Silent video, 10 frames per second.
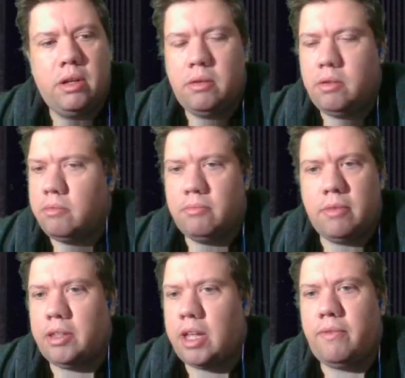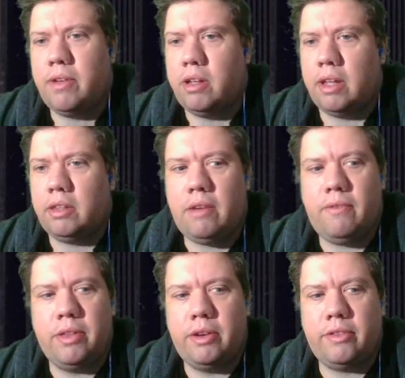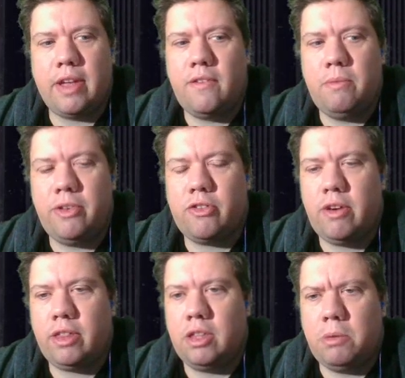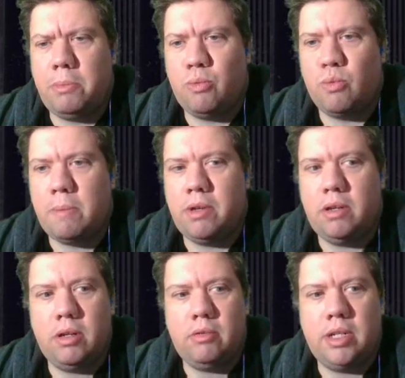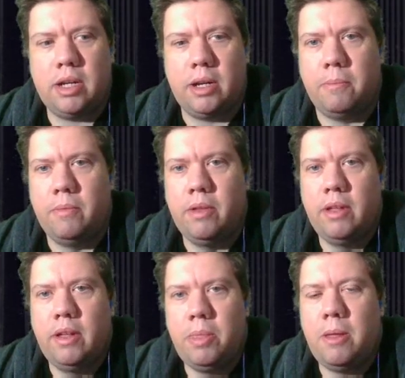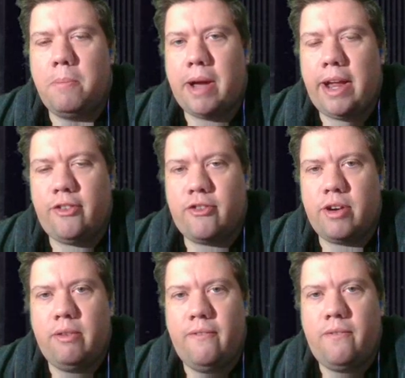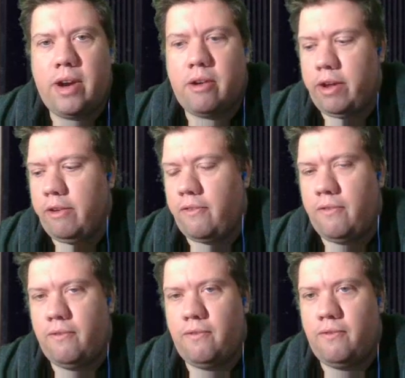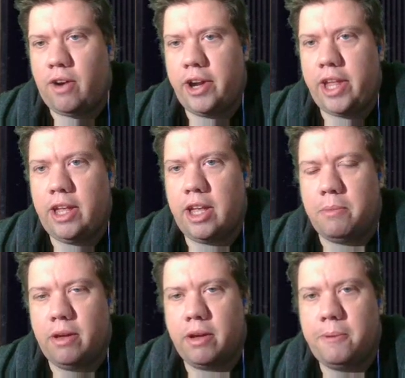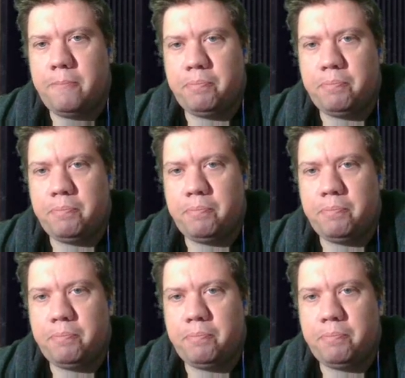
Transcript: I love it. It's giving me strength. I'm going to be ripped in no time. The Maestro, very funny gimmick.